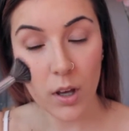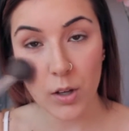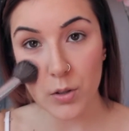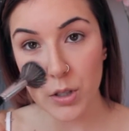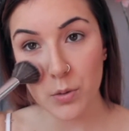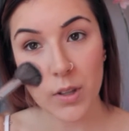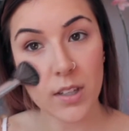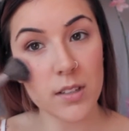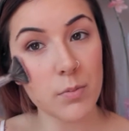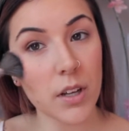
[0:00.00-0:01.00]
And usually with
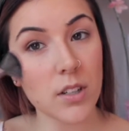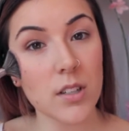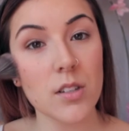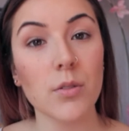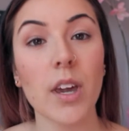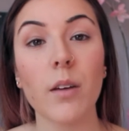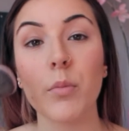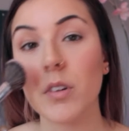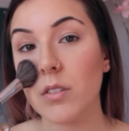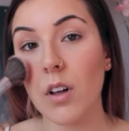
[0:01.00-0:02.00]
these blushes you can't
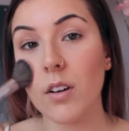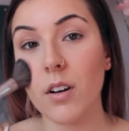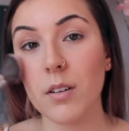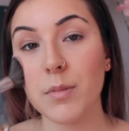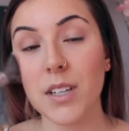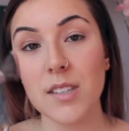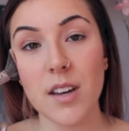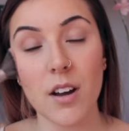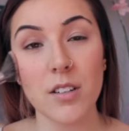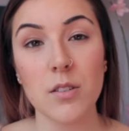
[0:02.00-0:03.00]
put a lot on because
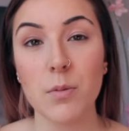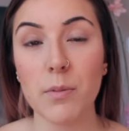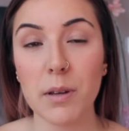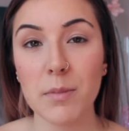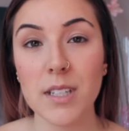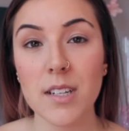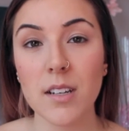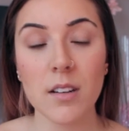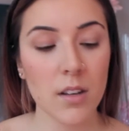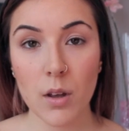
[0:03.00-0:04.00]
they are super
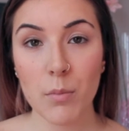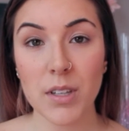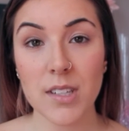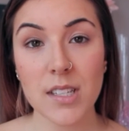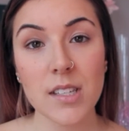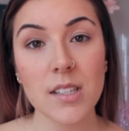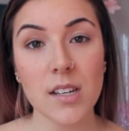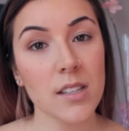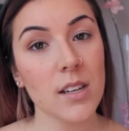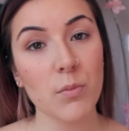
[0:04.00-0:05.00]
pigmented, but since this
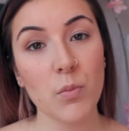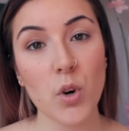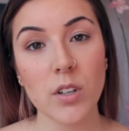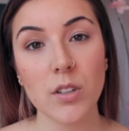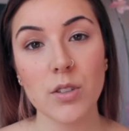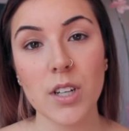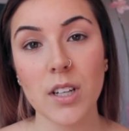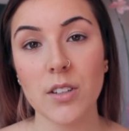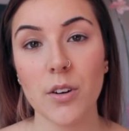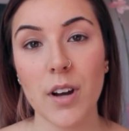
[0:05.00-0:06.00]
is a more nude
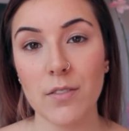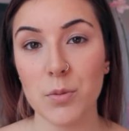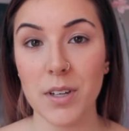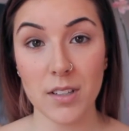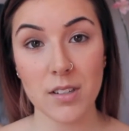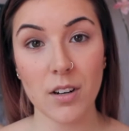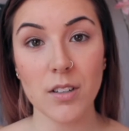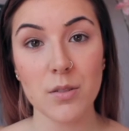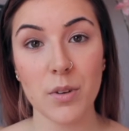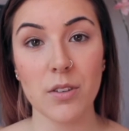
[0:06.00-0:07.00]
shade, you don't have to be as
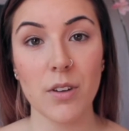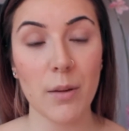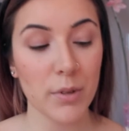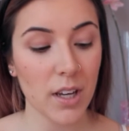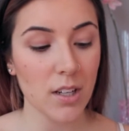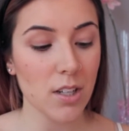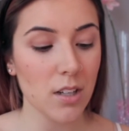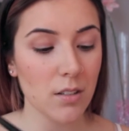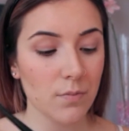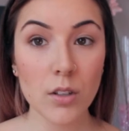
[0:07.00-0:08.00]
scarce with your
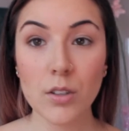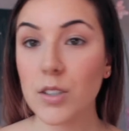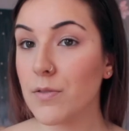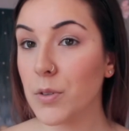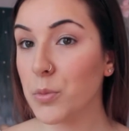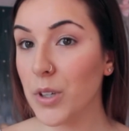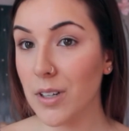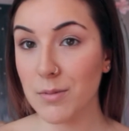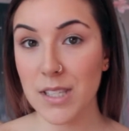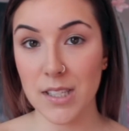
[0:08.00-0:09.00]
application. Just from what
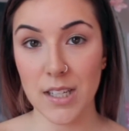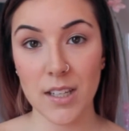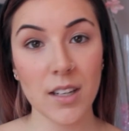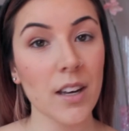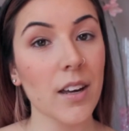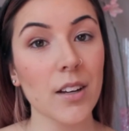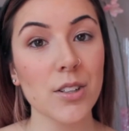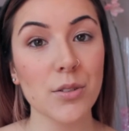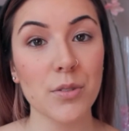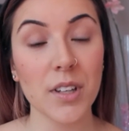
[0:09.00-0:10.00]
I'm seeing, I
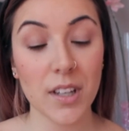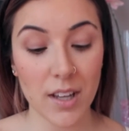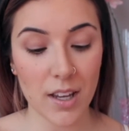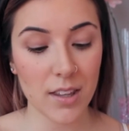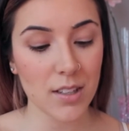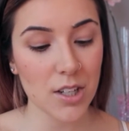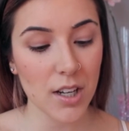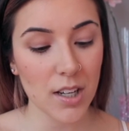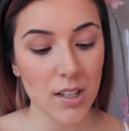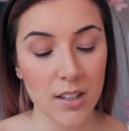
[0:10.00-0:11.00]
actually really like this
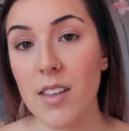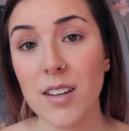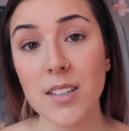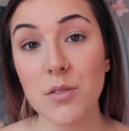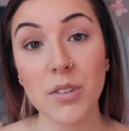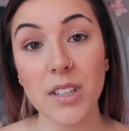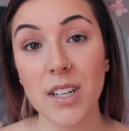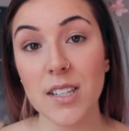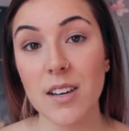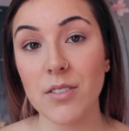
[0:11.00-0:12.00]
shade. I think it's a really
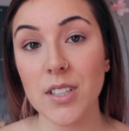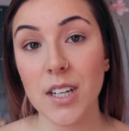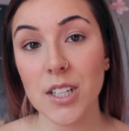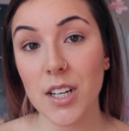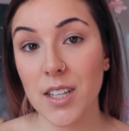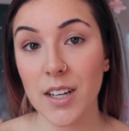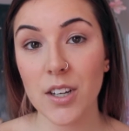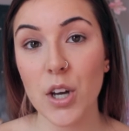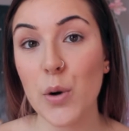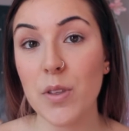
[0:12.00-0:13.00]
nice everyday shade that
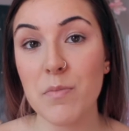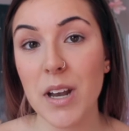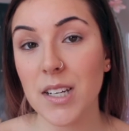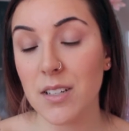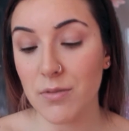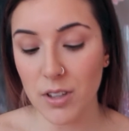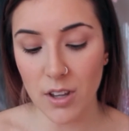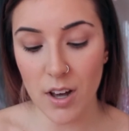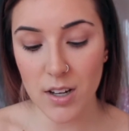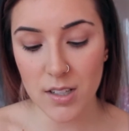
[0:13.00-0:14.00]
can go with many different
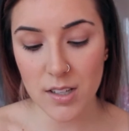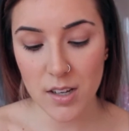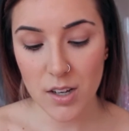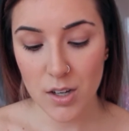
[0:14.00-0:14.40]
looks.